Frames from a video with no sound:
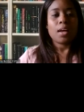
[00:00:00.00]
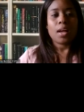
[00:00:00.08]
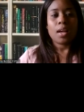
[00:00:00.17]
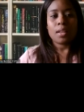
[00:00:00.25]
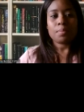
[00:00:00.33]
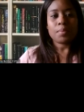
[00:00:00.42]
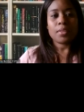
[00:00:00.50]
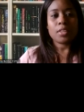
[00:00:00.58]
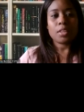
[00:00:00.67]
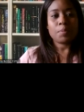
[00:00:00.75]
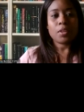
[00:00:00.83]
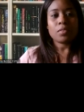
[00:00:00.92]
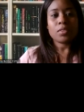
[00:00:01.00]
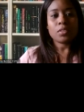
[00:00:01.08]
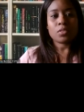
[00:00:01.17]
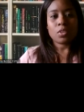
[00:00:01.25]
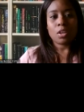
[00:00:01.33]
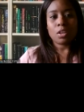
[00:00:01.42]
and deep
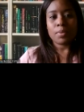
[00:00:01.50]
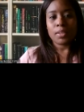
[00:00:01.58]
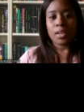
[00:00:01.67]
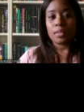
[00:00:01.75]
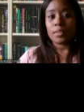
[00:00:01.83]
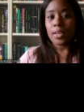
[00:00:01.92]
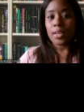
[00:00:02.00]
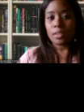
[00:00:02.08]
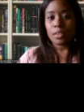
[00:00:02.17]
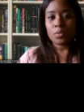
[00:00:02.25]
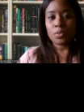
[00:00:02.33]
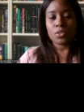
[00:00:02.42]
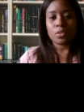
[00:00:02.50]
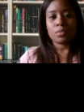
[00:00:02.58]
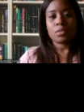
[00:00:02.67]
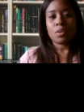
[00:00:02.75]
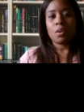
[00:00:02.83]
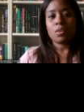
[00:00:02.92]
eutectic solvent and their
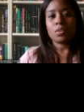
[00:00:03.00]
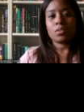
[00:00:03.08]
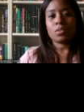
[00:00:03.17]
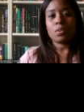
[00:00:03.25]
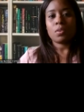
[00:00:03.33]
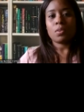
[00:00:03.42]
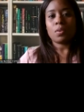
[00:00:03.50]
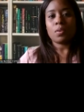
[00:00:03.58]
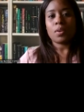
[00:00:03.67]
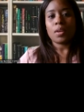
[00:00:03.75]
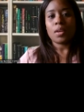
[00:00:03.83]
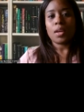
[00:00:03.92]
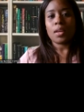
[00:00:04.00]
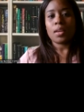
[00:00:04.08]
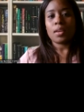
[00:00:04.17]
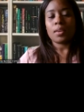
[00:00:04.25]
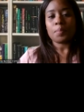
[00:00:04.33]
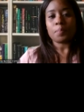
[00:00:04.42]
dilutions also
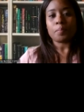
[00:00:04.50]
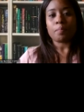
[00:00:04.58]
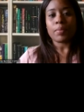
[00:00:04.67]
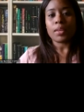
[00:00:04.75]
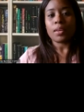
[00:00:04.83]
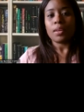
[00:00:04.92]
um,